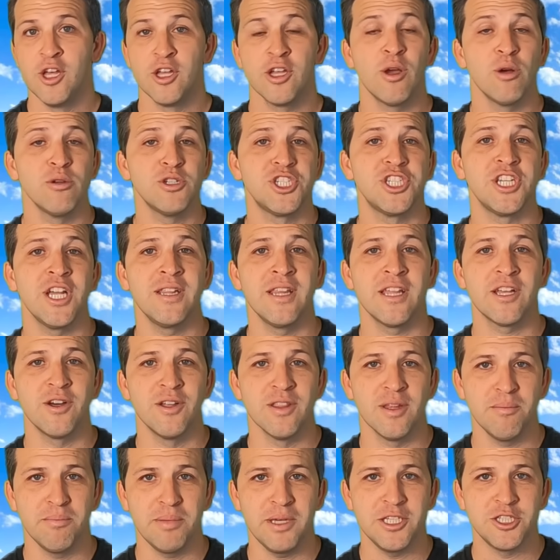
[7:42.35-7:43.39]
go shelling
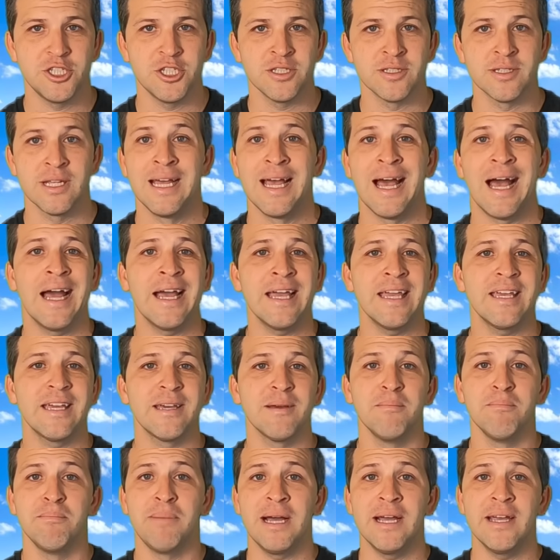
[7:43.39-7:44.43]
on the beaches, hike,
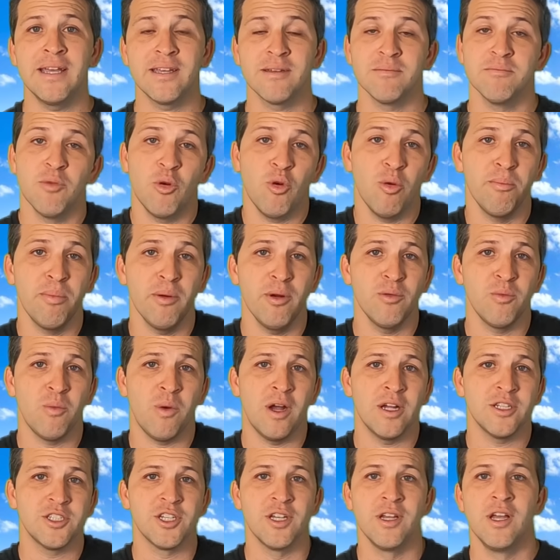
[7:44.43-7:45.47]
bike, or
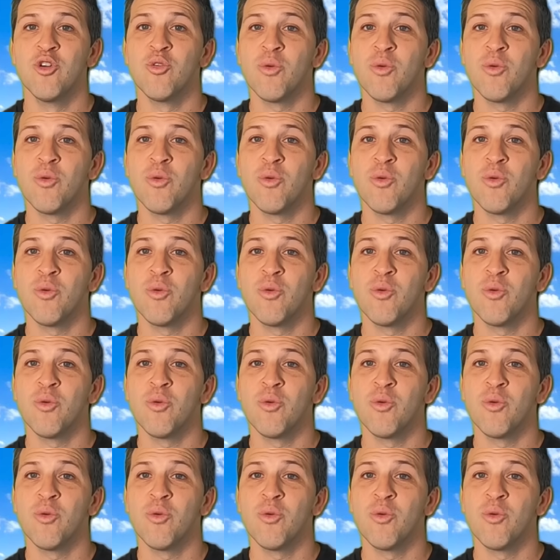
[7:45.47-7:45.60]
birdwatch.